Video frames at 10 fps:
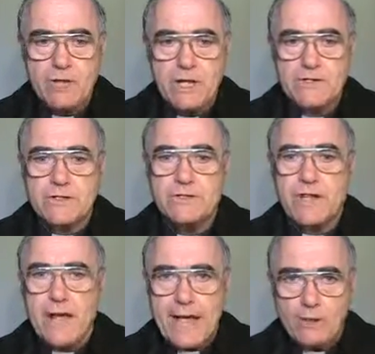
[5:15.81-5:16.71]

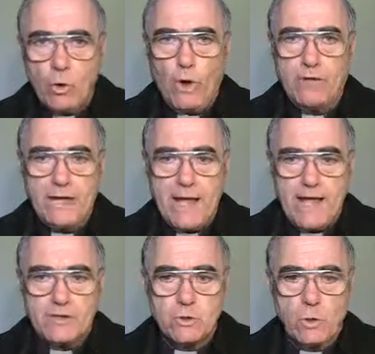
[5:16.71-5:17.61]
Jesus and in all that he
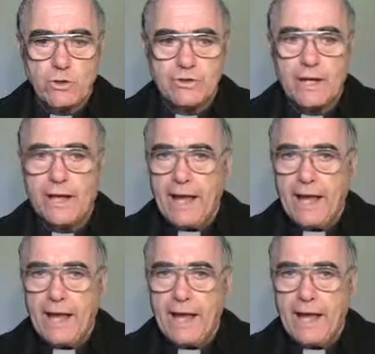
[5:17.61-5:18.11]
has taught,